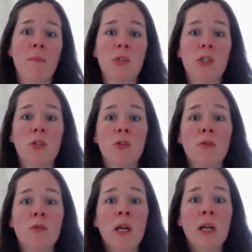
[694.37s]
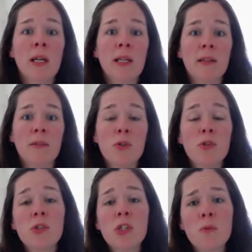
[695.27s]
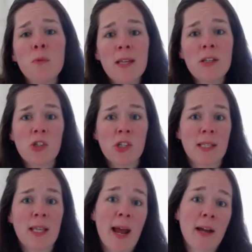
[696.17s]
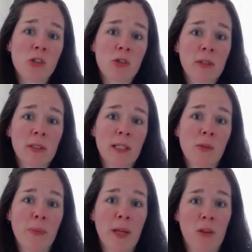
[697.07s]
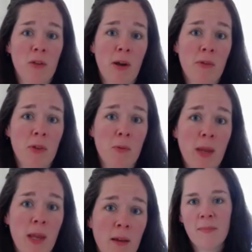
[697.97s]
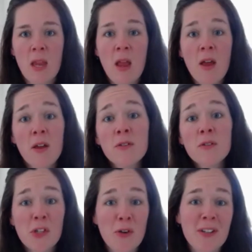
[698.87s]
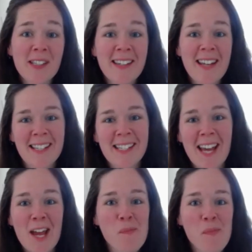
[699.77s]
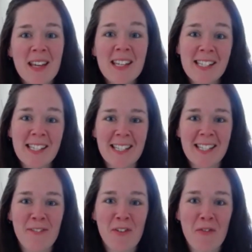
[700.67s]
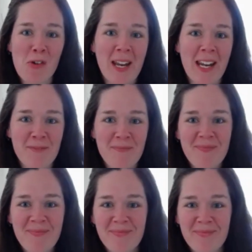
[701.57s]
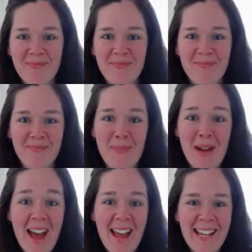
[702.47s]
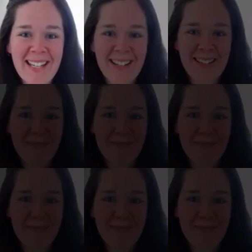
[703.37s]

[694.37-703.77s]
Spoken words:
to reduce your waste just that extra little bit throughout the week. So until next time, stay safe, everybody. Bye.